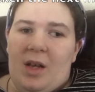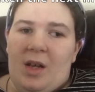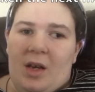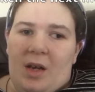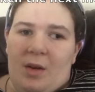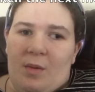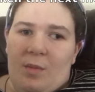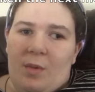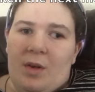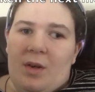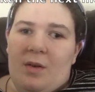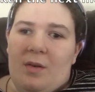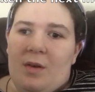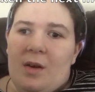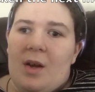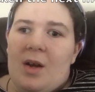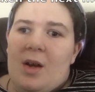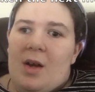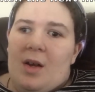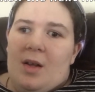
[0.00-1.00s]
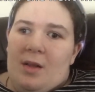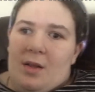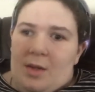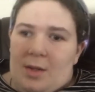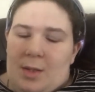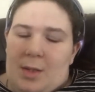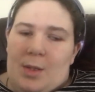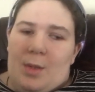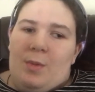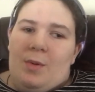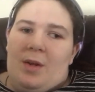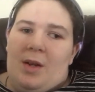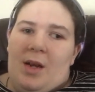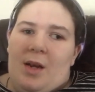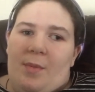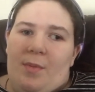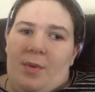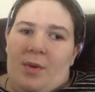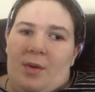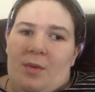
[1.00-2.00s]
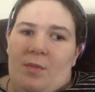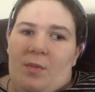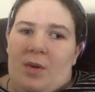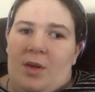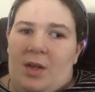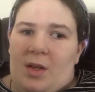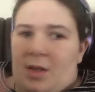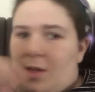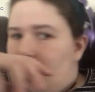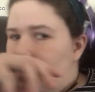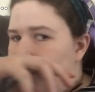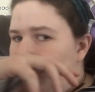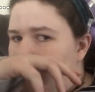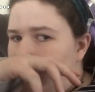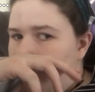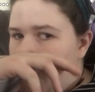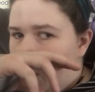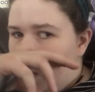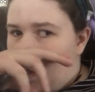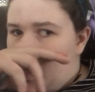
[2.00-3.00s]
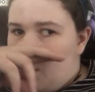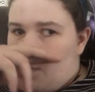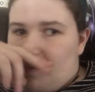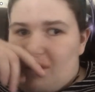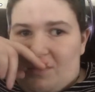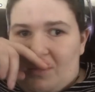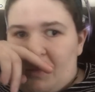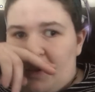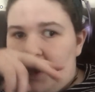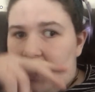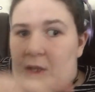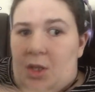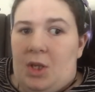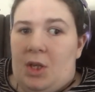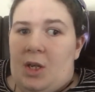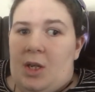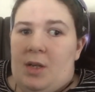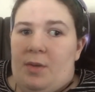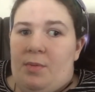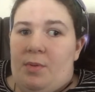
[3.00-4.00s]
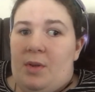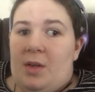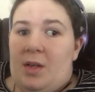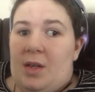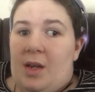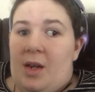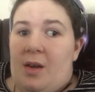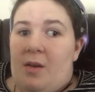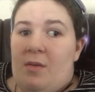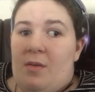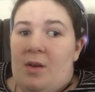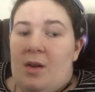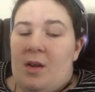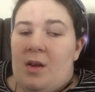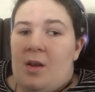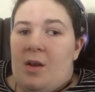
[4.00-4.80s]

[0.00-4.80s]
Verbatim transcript: Yeah, well, this is what happened when she tried to put it down.